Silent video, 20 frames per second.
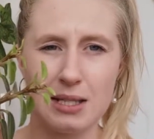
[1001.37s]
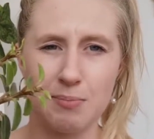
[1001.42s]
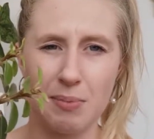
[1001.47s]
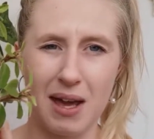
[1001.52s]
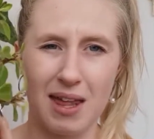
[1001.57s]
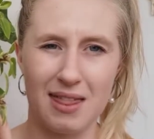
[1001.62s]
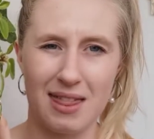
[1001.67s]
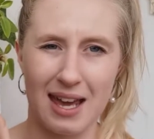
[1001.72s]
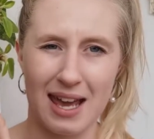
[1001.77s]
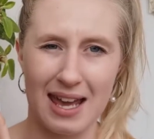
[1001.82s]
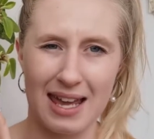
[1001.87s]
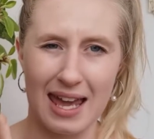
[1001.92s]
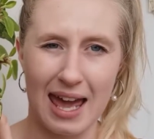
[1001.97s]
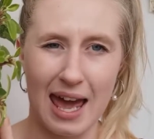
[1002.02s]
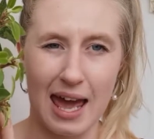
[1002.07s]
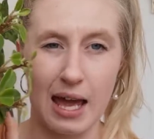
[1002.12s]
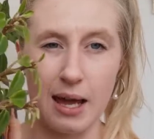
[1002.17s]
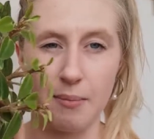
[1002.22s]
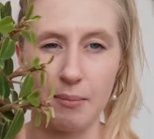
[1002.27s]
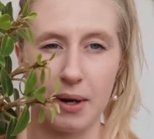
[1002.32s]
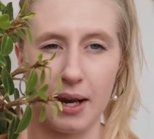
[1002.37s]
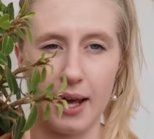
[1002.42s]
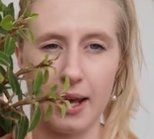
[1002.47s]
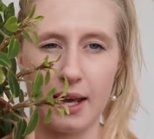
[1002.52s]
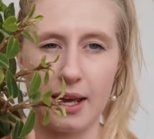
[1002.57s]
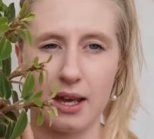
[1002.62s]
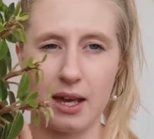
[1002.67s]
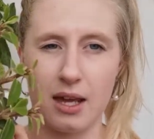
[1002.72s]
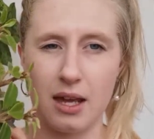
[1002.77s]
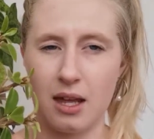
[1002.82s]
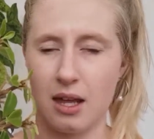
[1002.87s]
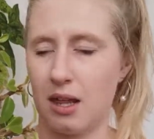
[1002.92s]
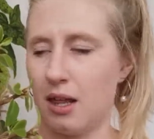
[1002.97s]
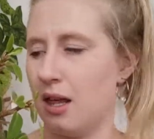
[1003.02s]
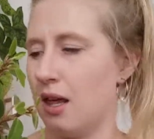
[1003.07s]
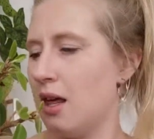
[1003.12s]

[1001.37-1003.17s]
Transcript: but they came like